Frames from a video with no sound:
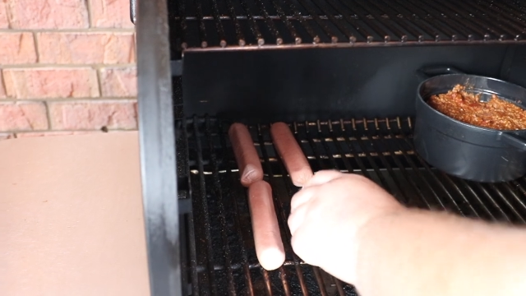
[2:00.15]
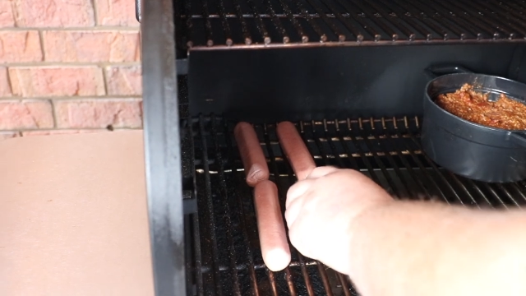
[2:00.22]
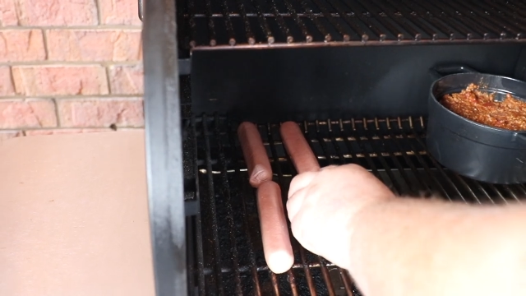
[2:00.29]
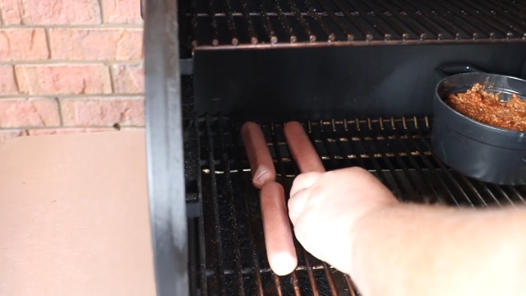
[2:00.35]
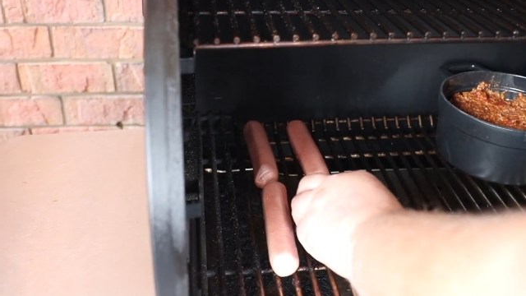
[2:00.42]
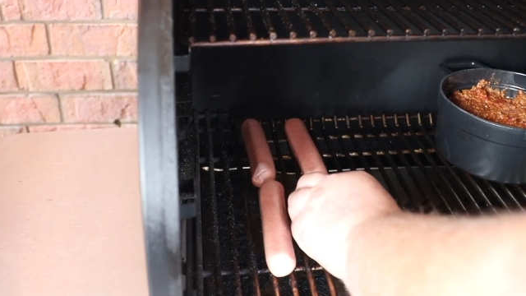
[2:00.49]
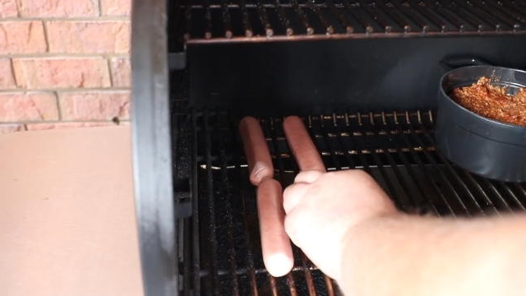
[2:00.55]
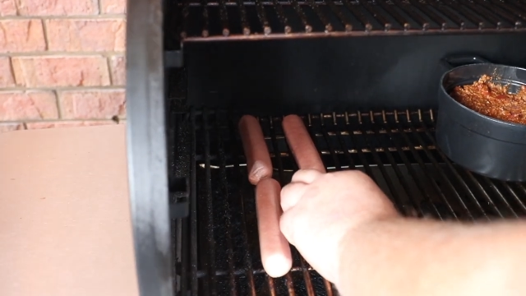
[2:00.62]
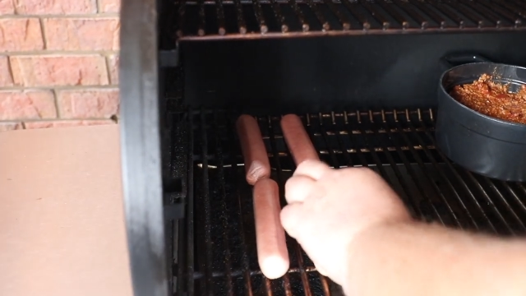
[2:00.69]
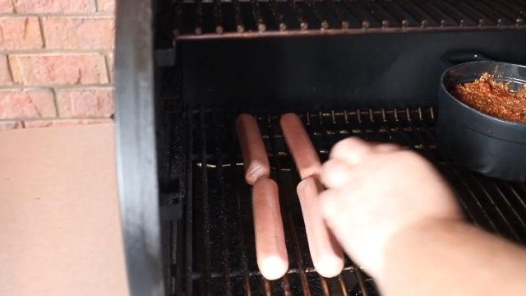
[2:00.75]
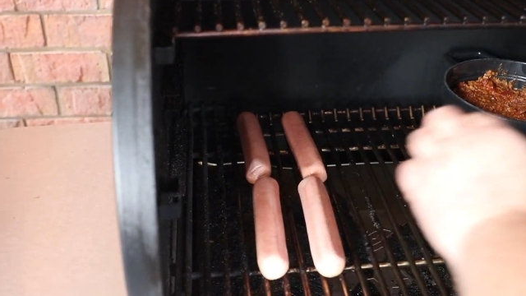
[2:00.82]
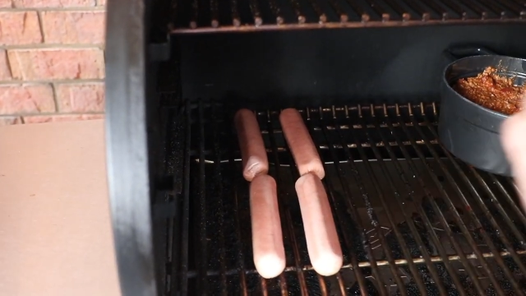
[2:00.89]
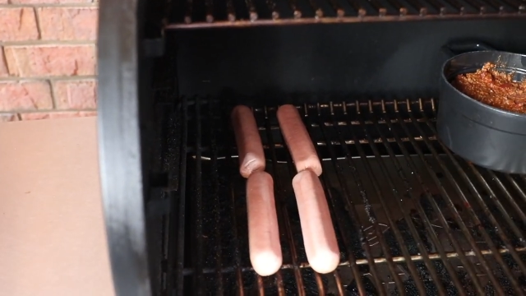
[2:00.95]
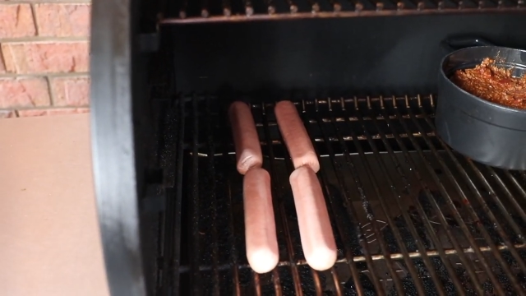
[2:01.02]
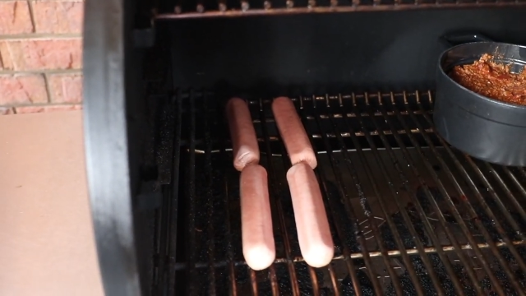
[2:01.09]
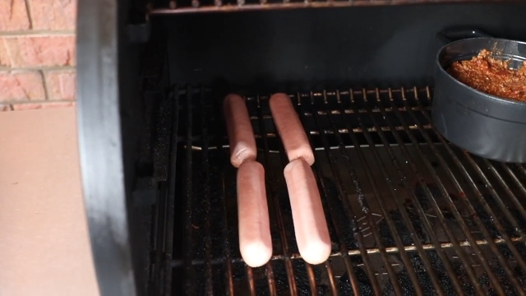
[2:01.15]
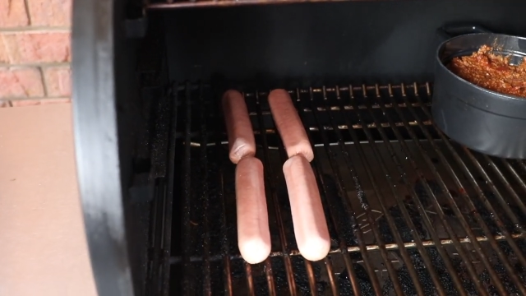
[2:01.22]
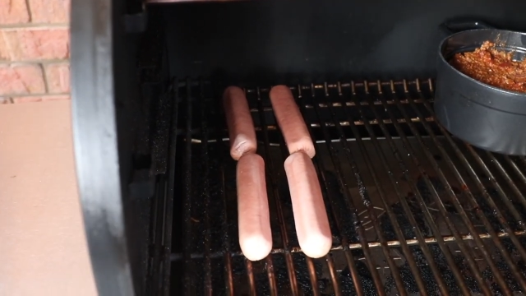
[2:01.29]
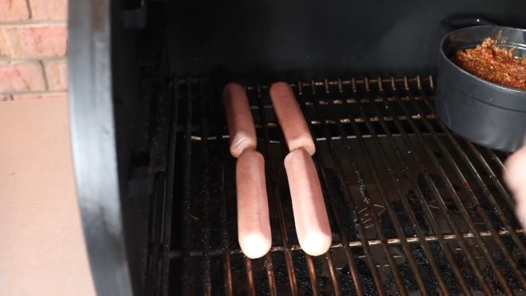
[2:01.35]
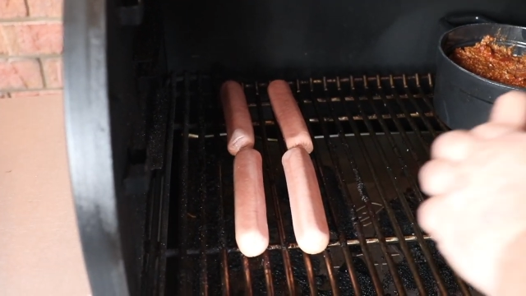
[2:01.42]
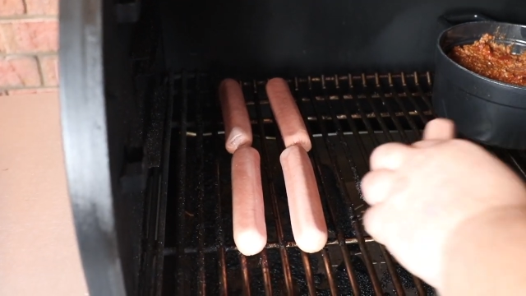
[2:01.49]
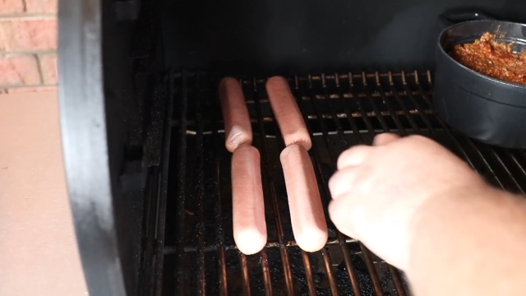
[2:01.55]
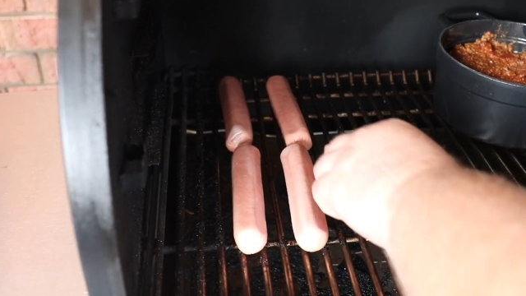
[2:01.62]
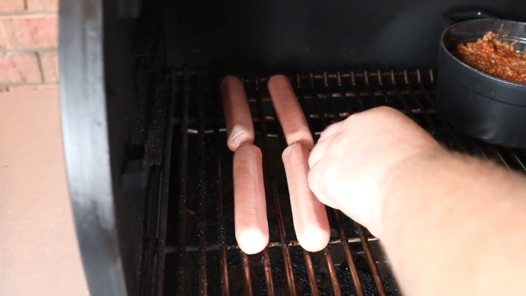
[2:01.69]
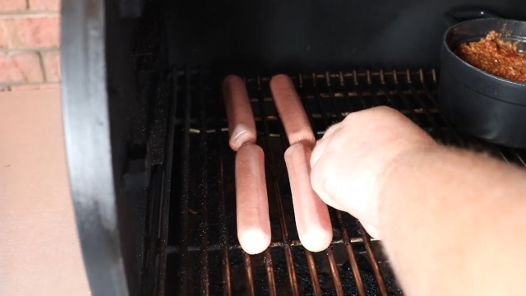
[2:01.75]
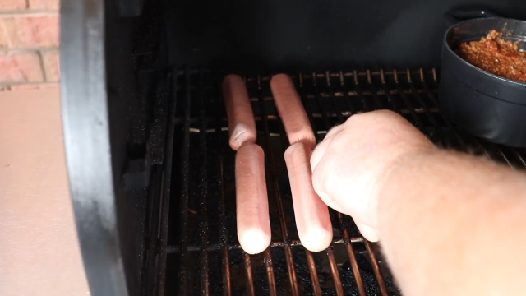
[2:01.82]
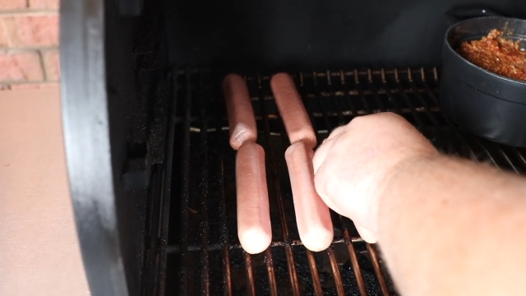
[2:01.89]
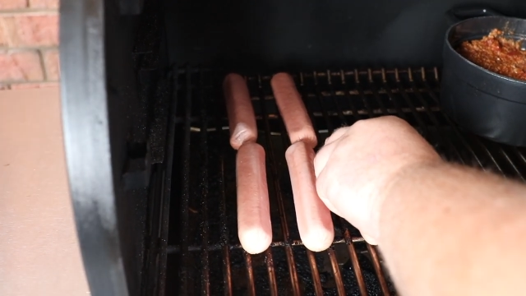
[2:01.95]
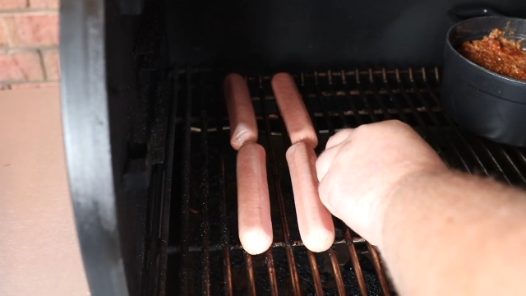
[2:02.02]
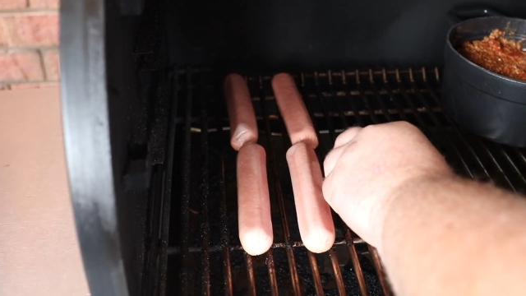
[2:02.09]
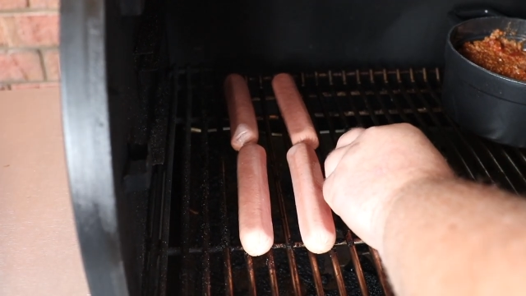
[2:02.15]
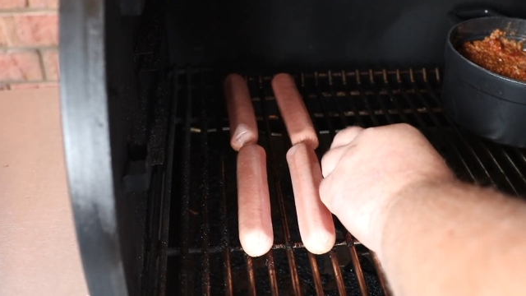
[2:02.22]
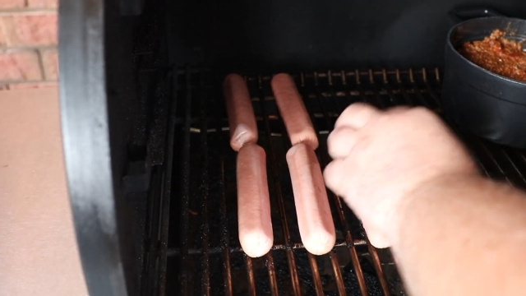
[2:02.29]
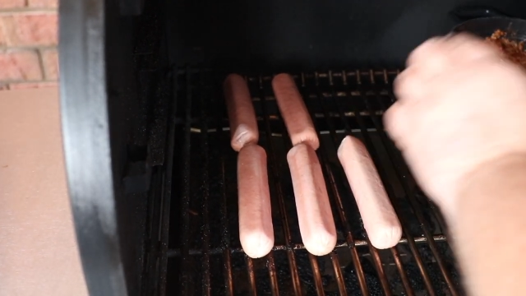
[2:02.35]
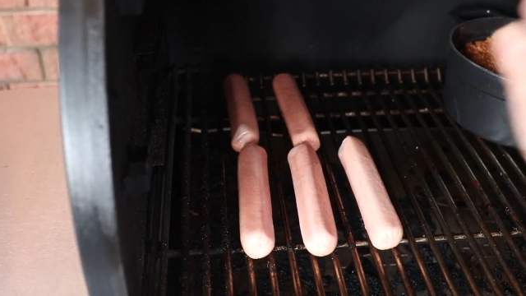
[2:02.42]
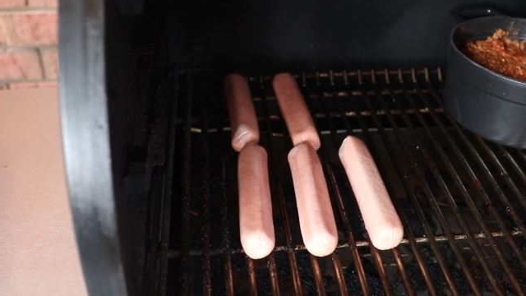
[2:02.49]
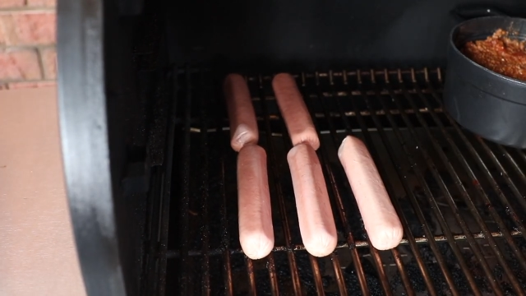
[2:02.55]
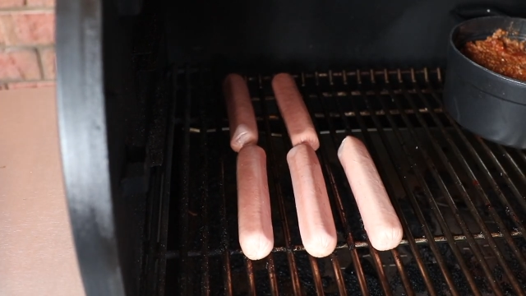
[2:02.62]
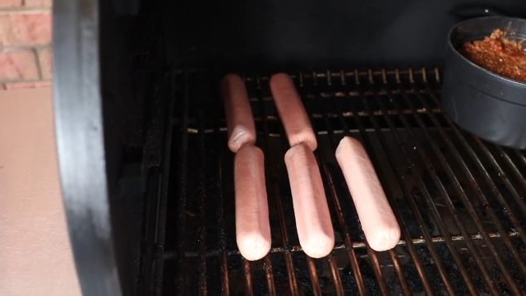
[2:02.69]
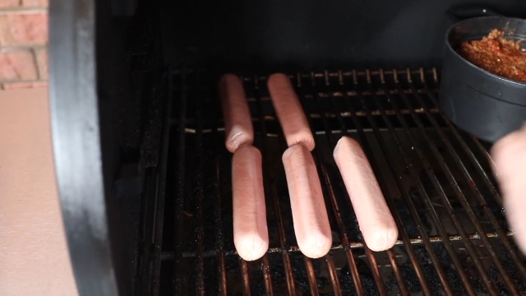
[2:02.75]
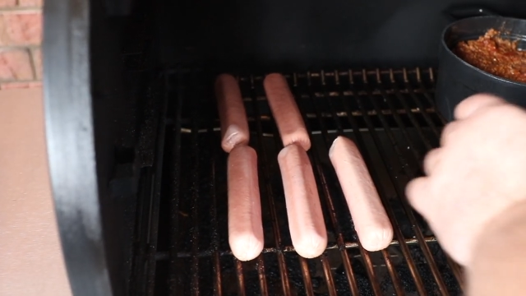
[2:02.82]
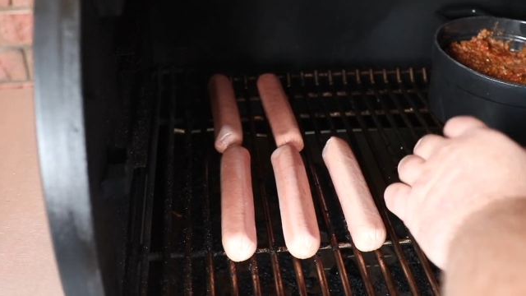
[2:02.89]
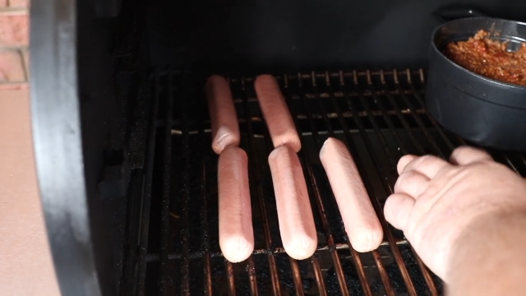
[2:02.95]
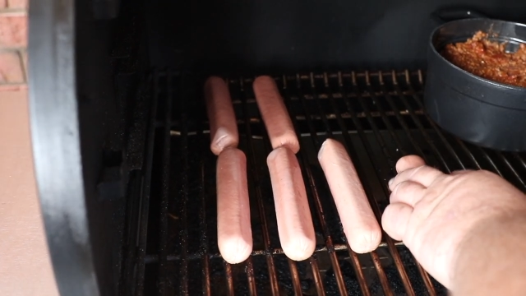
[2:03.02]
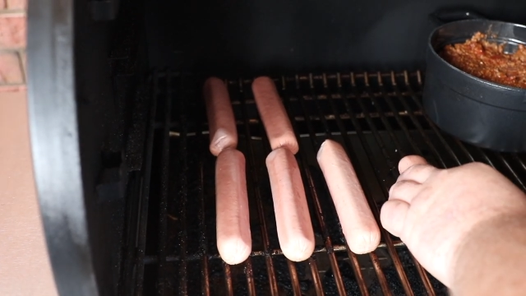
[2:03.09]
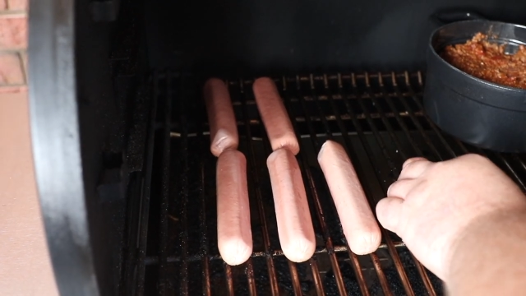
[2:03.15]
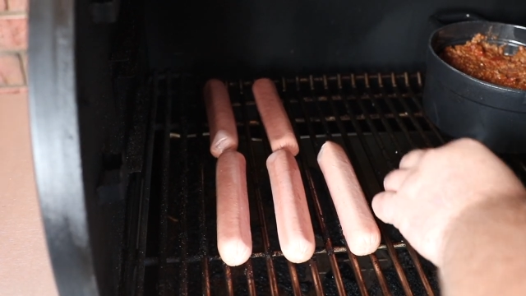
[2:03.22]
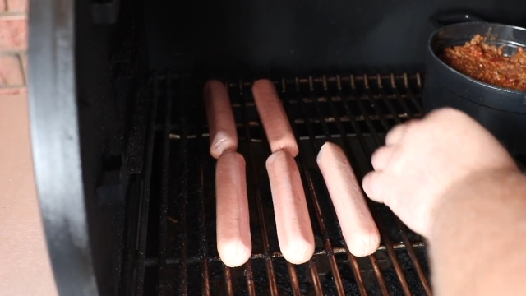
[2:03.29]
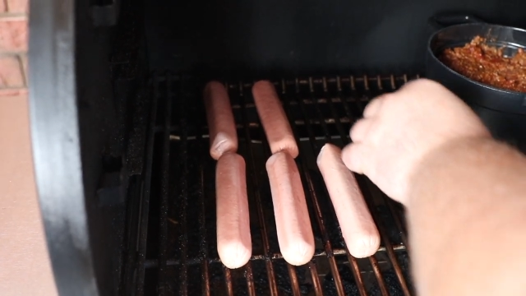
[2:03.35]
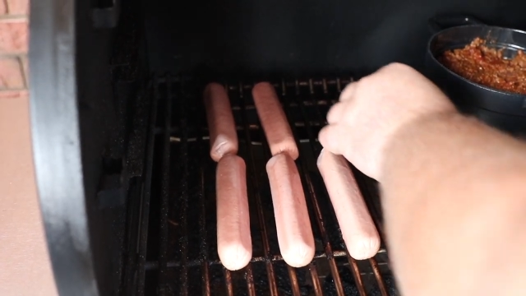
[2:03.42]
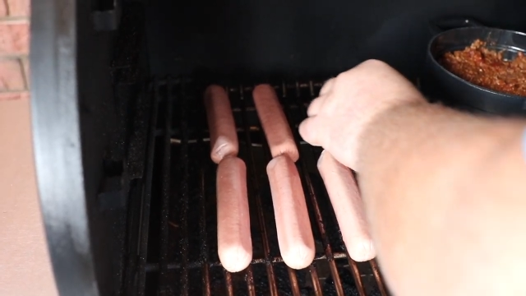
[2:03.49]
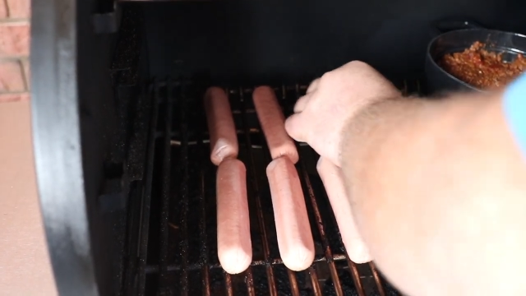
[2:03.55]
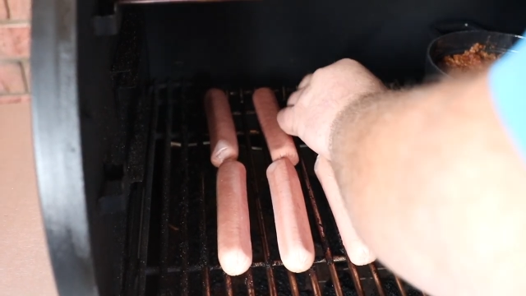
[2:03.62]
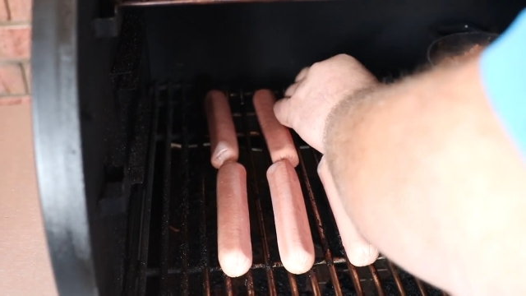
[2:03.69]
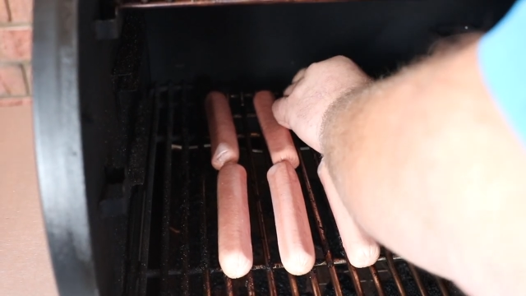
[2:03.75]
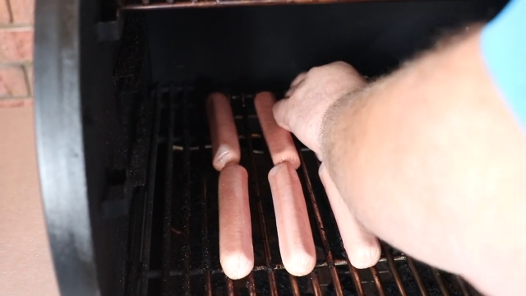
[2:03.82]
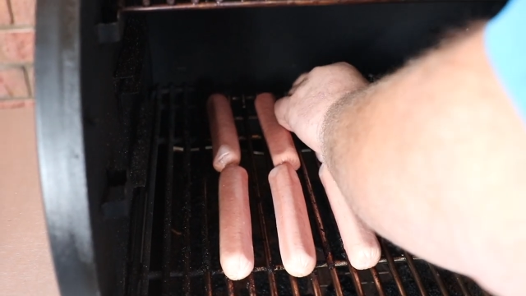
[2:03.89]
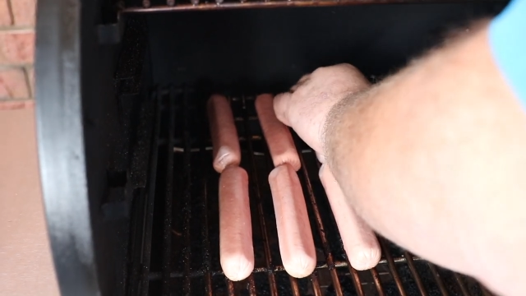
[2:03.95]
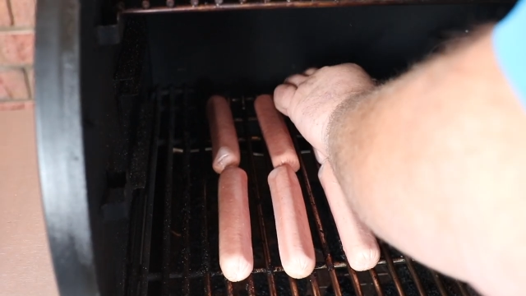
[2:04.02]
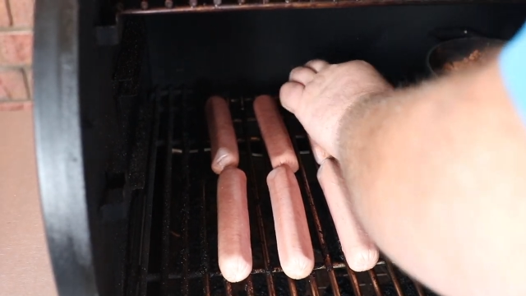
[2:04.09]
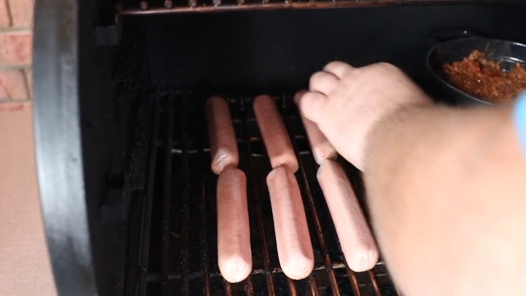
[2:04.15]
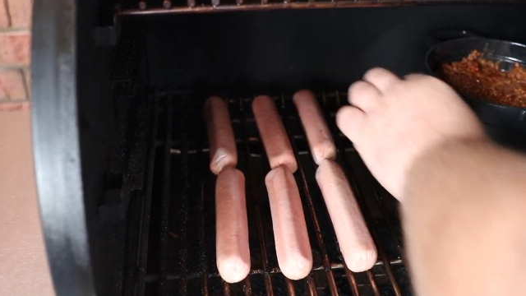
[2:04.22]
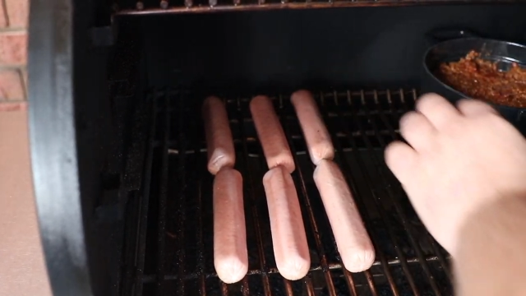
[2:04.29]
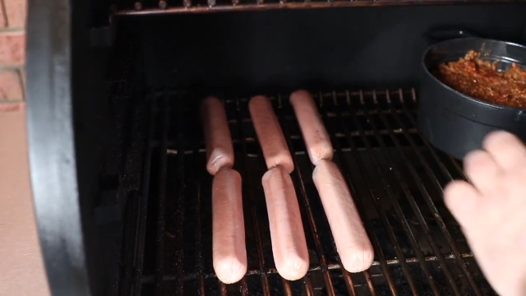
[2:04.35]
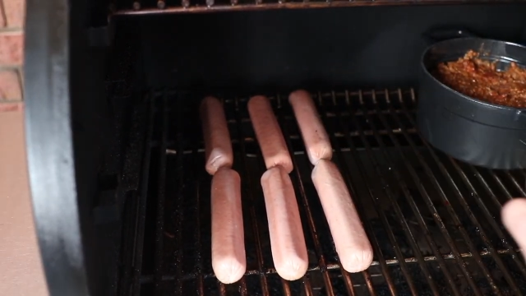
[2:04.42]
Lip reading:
[unreadable: no face in view]